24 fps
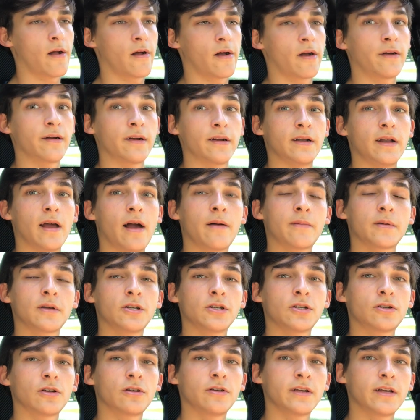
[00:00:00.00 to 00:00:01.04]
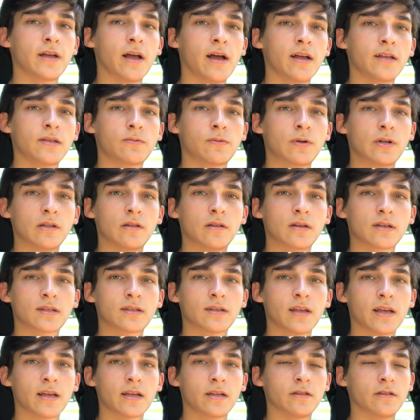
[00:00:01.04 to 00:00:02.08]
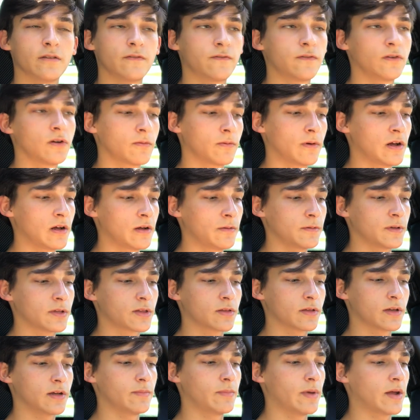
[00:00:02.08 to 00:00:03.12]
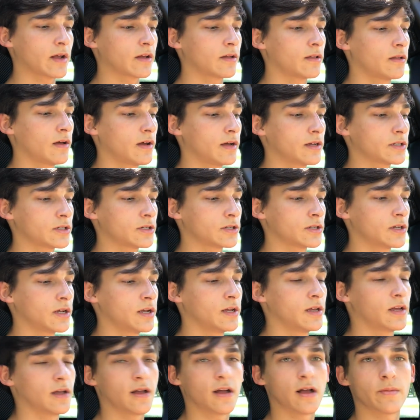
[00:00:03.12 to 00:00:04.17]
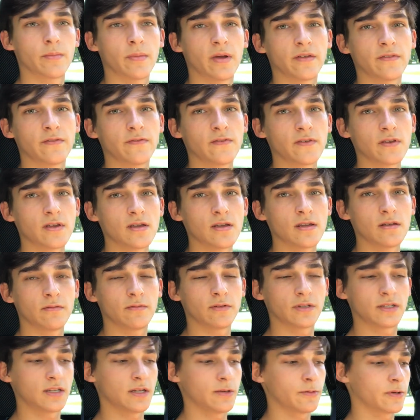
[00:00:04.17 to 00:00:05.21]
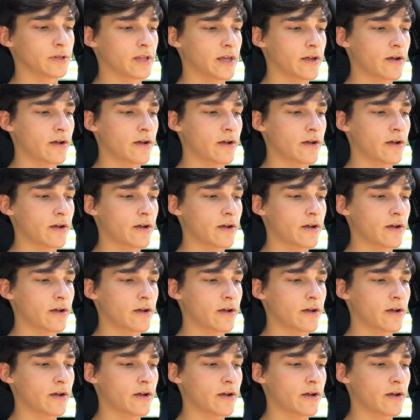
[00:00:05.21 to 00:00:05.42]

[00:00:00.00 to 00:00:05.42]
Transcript: All right, now I'm going to show you guys what it looks like in the footwell with my clutch, my feet, to see where they